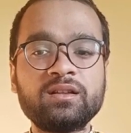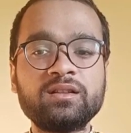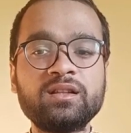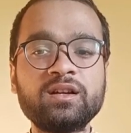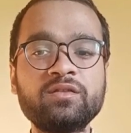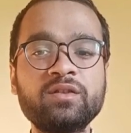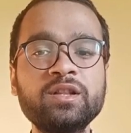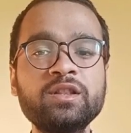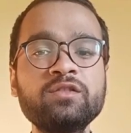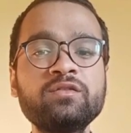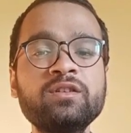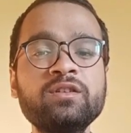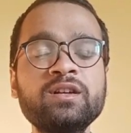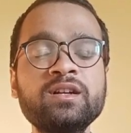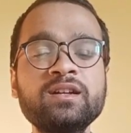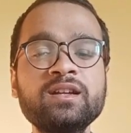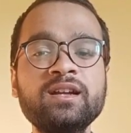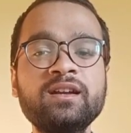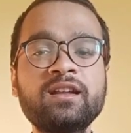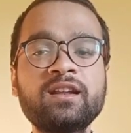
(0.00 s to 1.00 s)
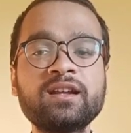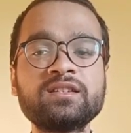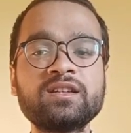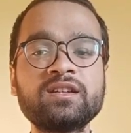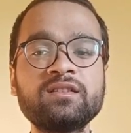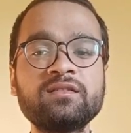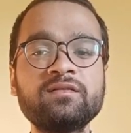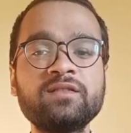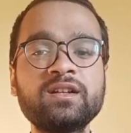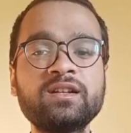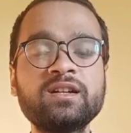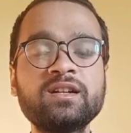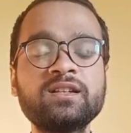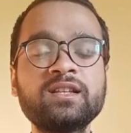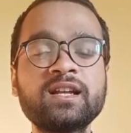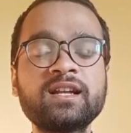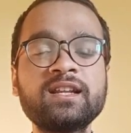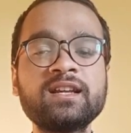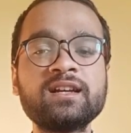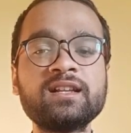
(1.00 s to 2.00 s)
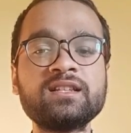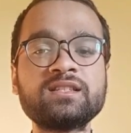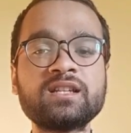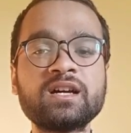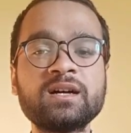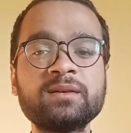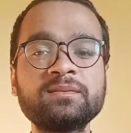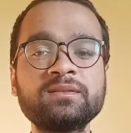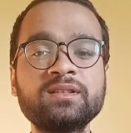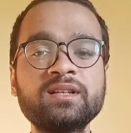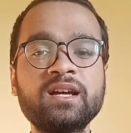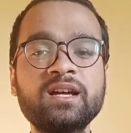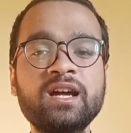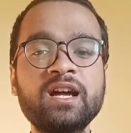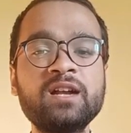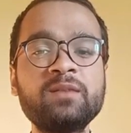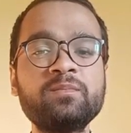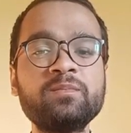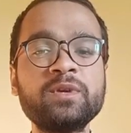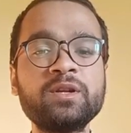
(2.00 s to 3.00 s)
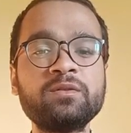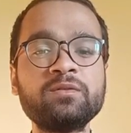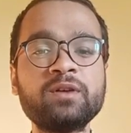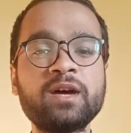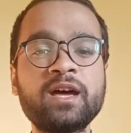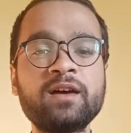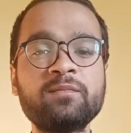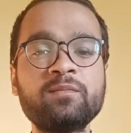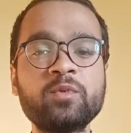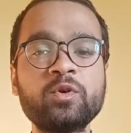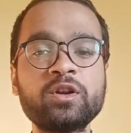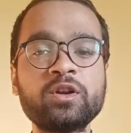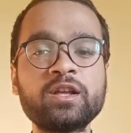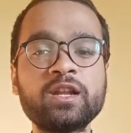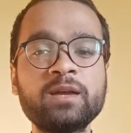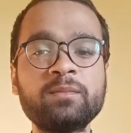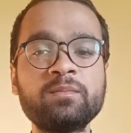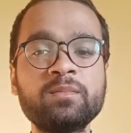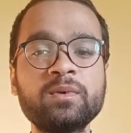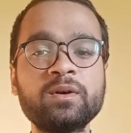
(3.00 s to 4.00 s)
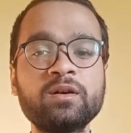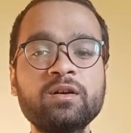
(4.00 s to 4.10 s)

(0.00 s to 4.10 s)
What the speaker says: The one-to-one interaction with the technical staffs helped me to have more grip